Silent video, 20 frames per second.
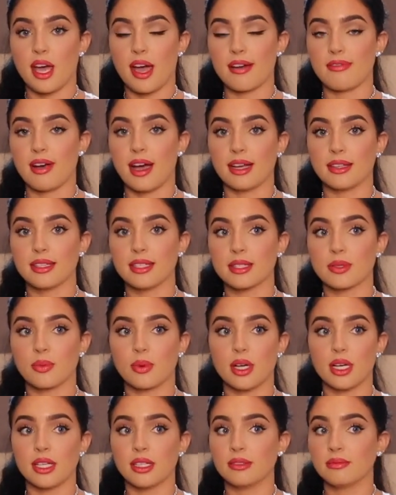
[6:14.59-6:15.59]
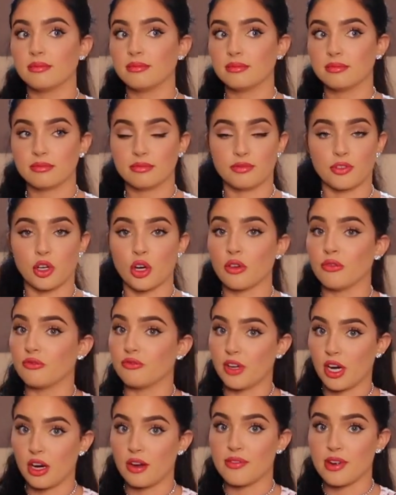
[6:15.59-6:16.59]
I've had this one for a
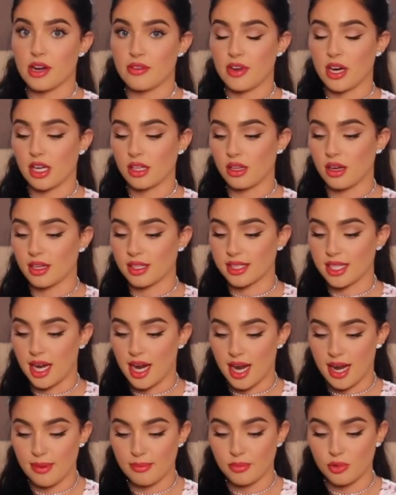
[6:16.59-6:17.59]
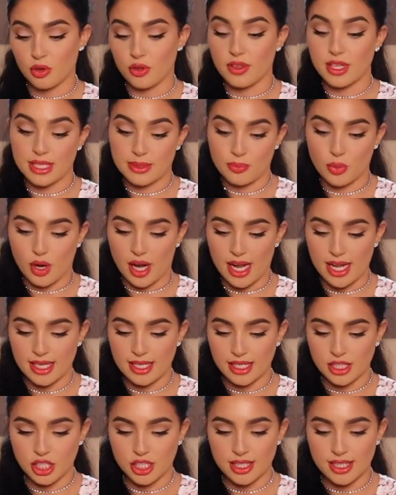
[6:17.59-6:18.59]
very, very, very long time, or this brand,
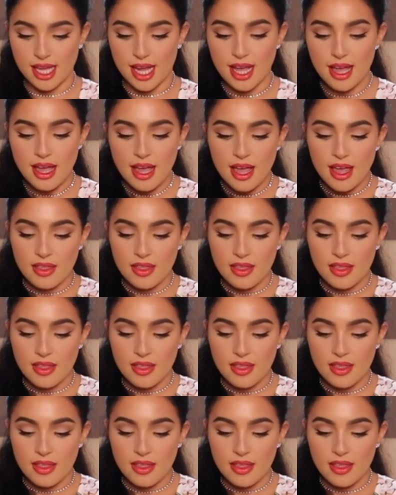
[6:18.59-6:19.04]
I should say.